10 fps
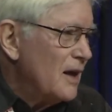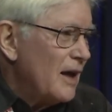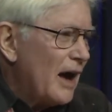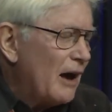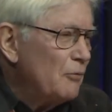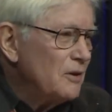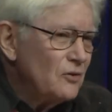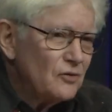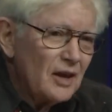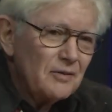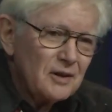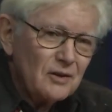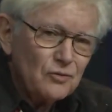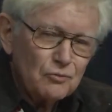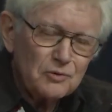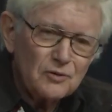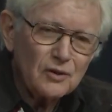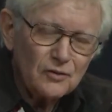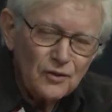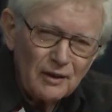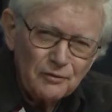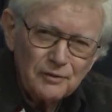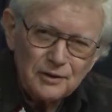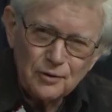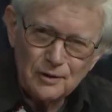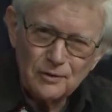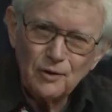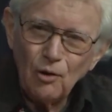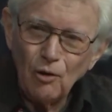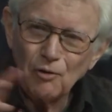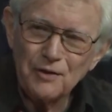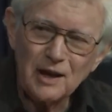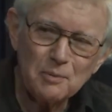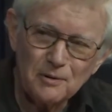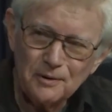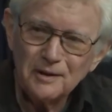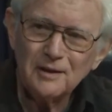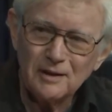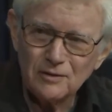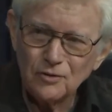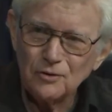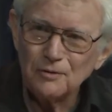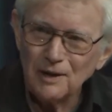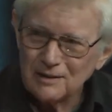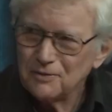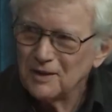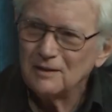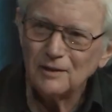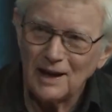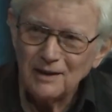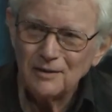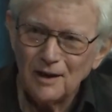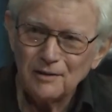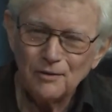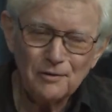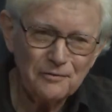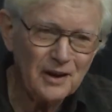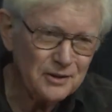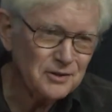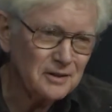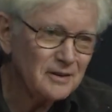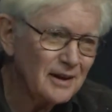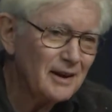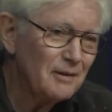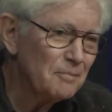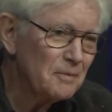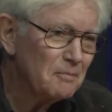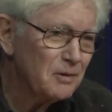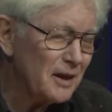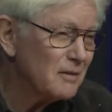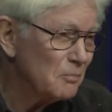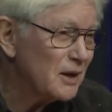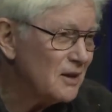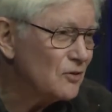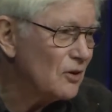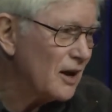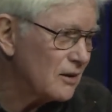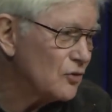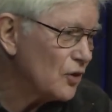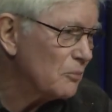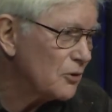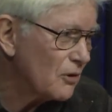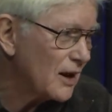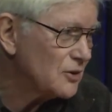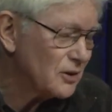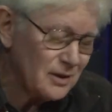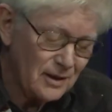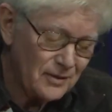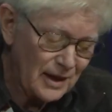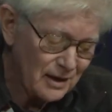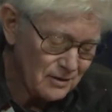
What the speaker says: I wouldn't say that he's successfully turned the whole neighborhood into anything like an old-fashioned play, but he's gone in some direction in that